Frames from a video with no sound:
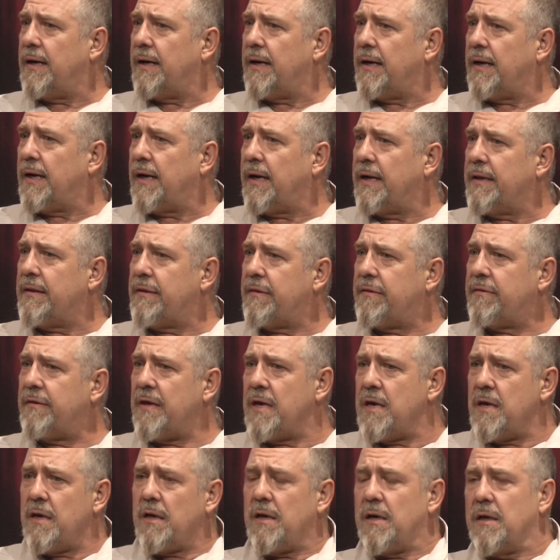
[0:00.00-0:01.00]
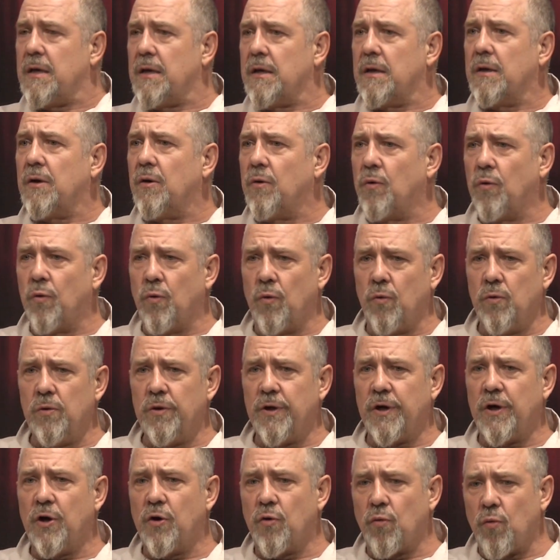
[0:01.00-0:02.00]
I think all the
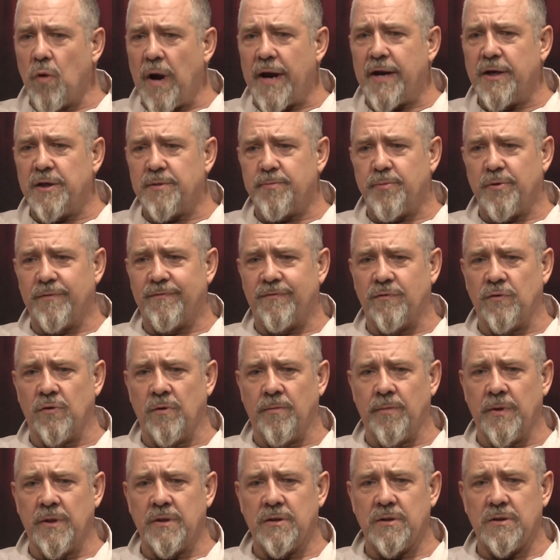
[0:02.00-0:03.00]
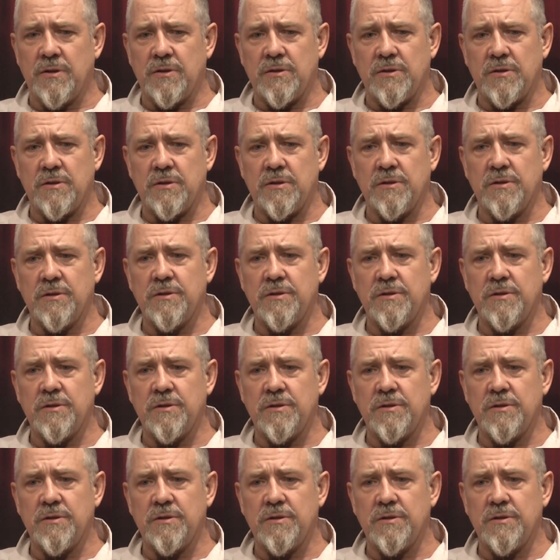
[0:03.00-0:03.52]
great performers